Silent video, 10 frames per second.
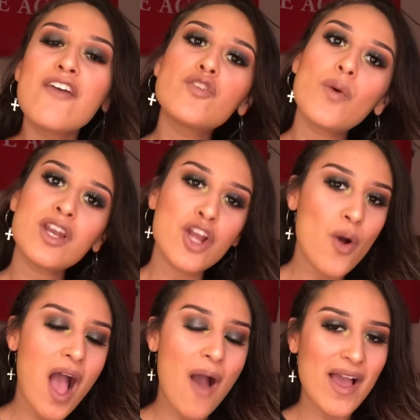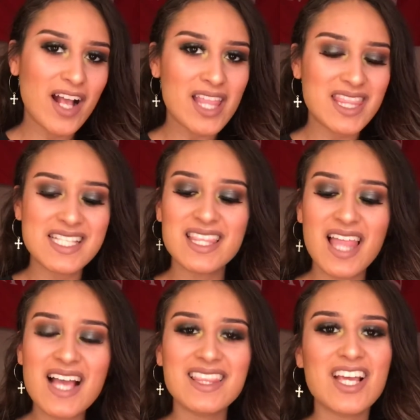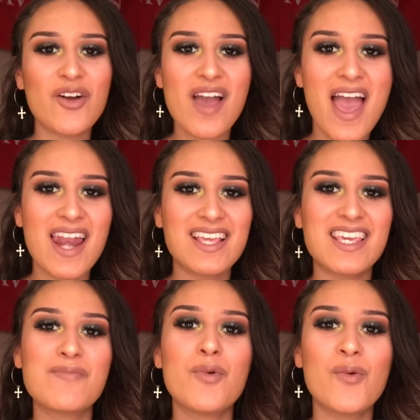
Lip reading: If you want to know how I got this look, then go ahead and keep